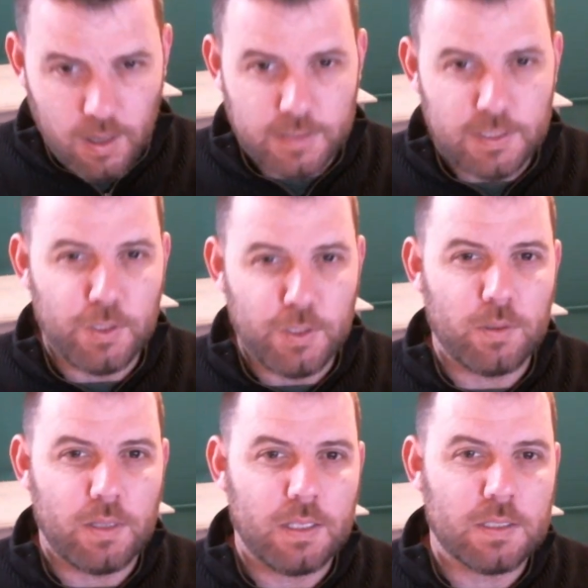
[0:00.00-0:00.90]
I did
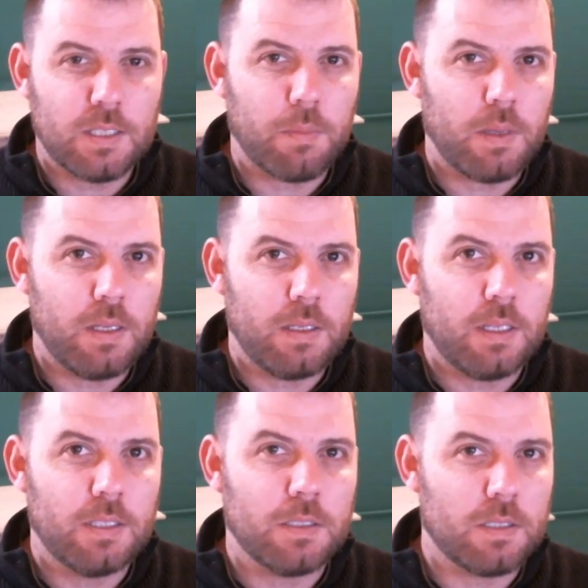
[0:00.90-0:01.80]
note that in some
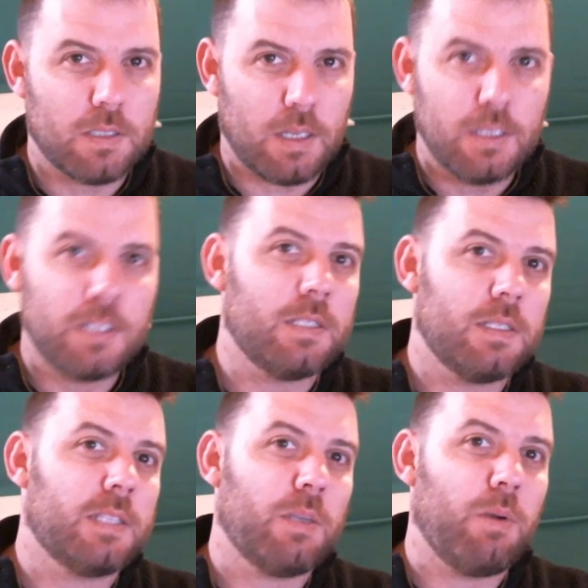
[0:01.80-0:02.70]
instances, this isn't
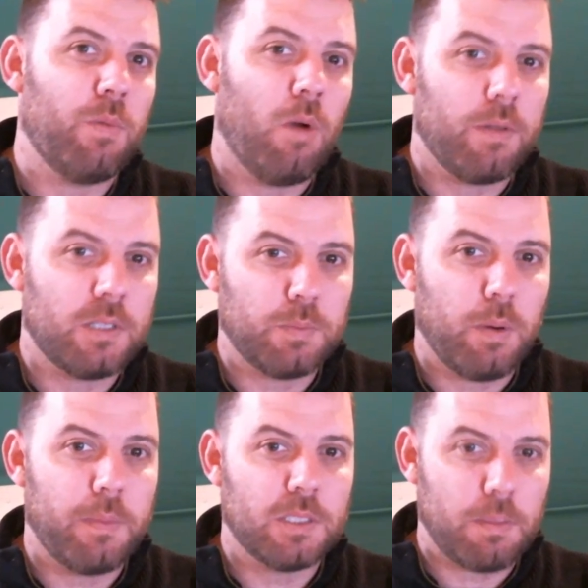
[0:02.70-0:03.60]
necessarily wrong, this is
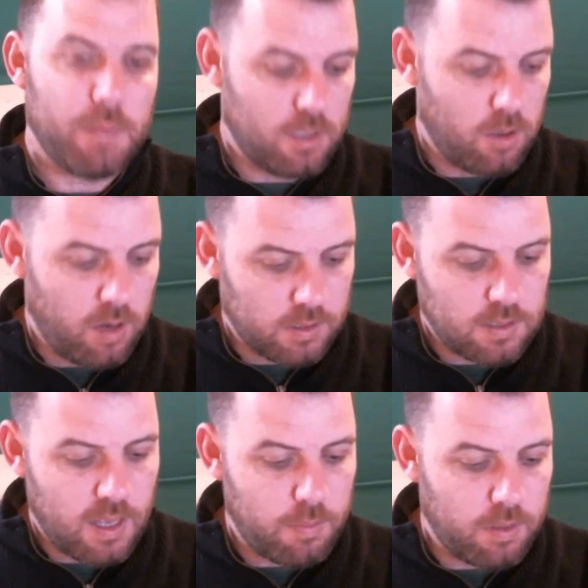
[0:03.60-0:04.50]
probably just something I don't
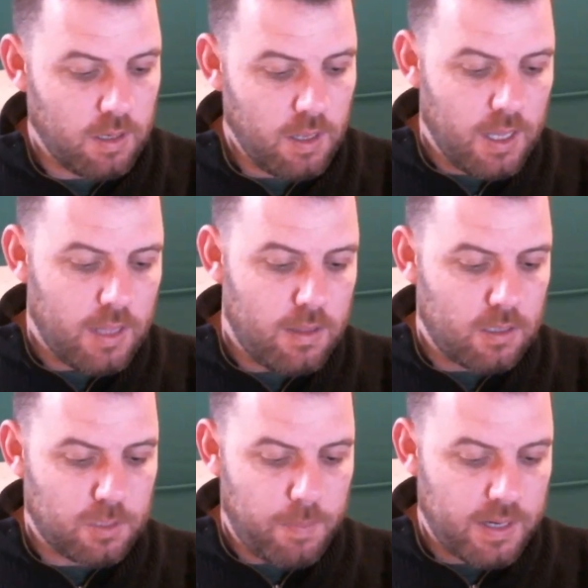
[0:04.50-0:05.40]
understand, but the
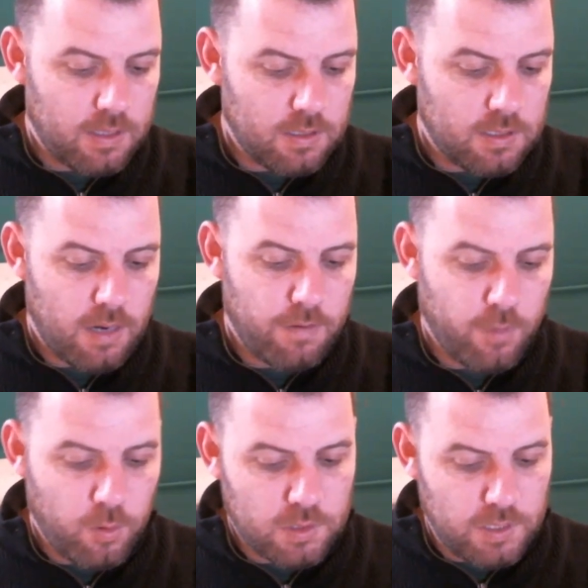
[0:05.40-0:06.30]
expected Senate
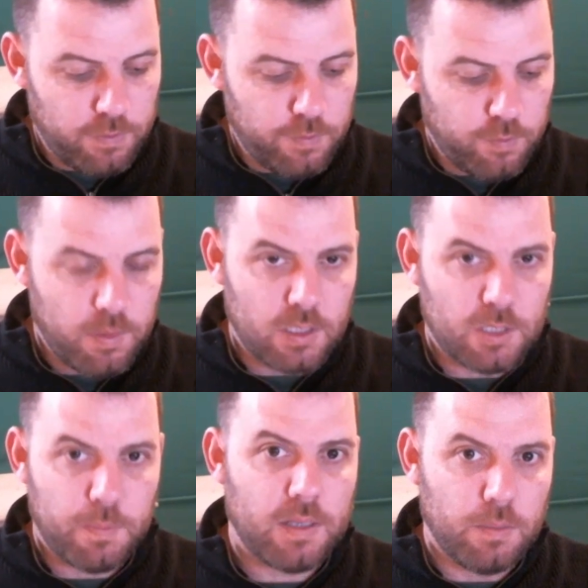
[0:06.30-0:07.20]
vote differed from the
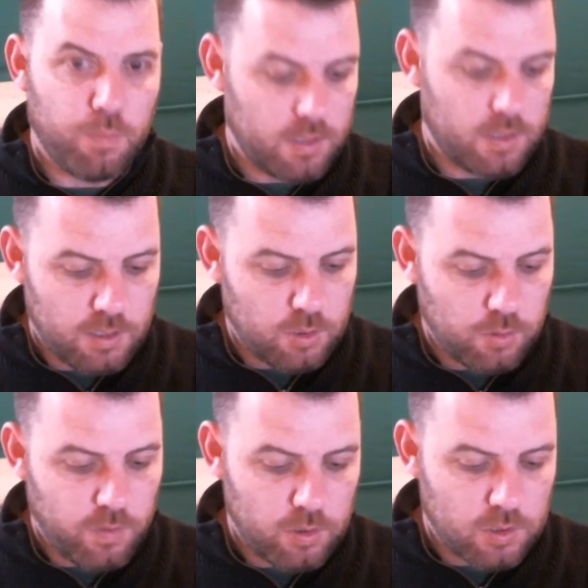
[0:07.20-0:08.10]
expected presidential
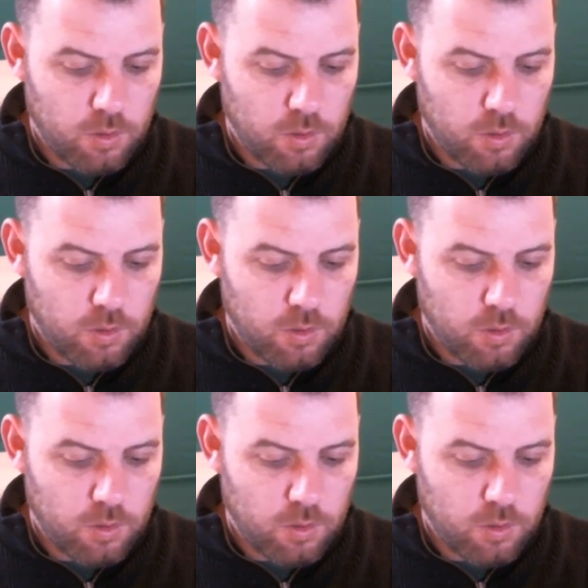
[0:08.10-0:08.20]
vote.